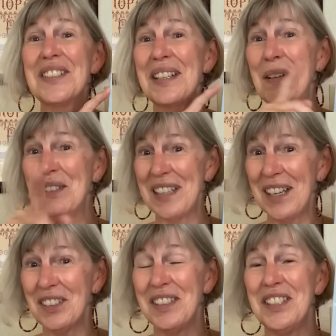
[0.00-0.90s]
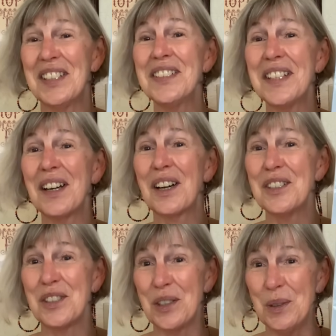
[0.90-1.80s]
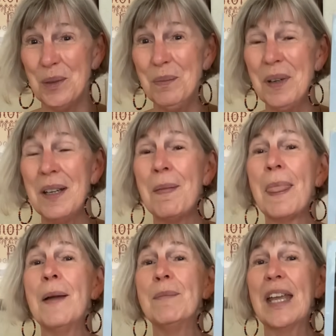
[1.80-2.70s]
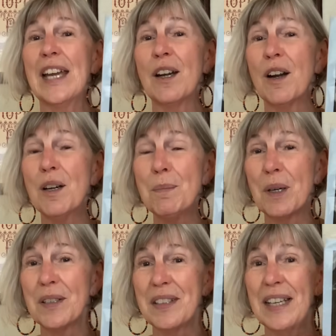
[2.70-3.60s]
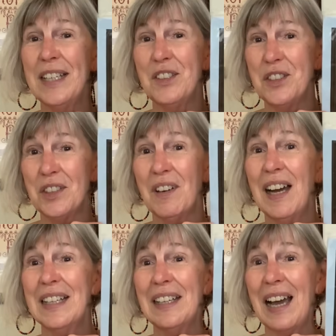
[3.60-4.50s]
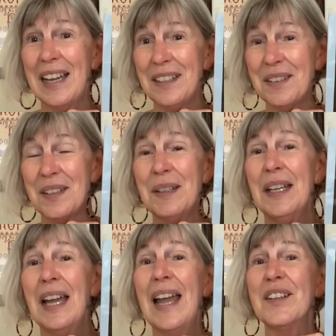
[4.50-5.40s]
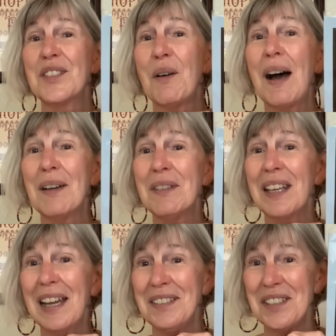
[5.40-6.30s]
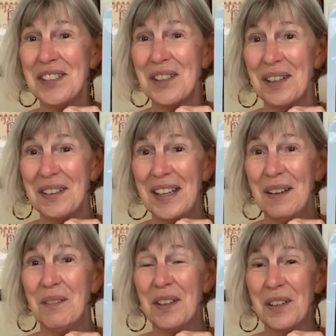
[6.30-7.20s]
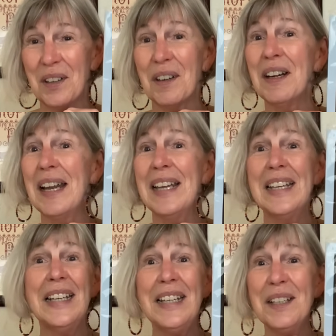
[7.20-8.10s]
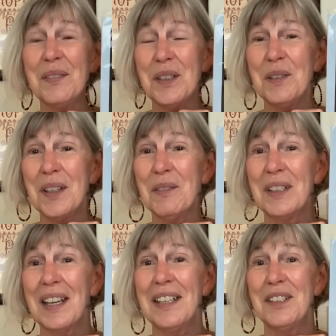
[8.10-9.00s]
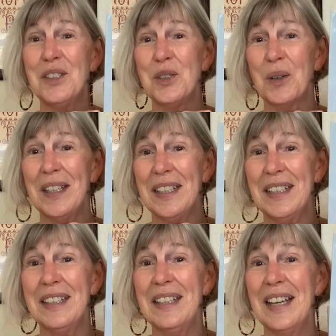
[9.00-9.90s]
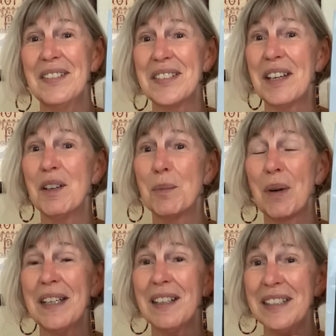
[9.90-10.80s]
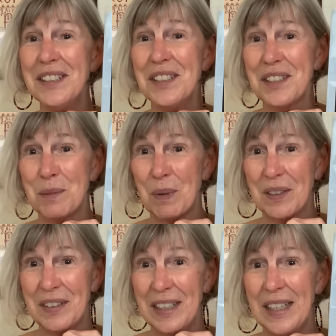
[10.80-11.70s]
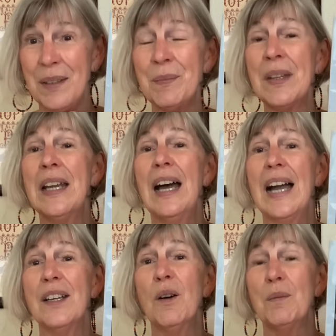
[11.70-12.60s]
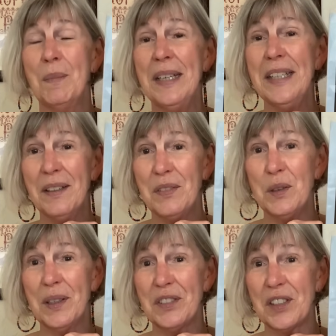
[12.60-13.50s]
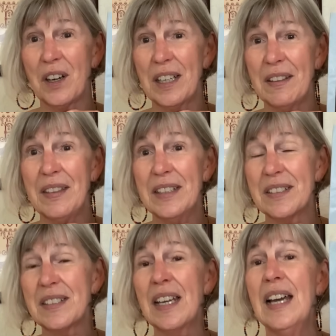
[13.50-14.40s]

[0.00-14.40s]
it was actually just at our Zoom, and her birthday is July 9th. And so I would like to start that with her, and any of you that would like to join in and celebrate Alicia's birthday. I know many of you have started this.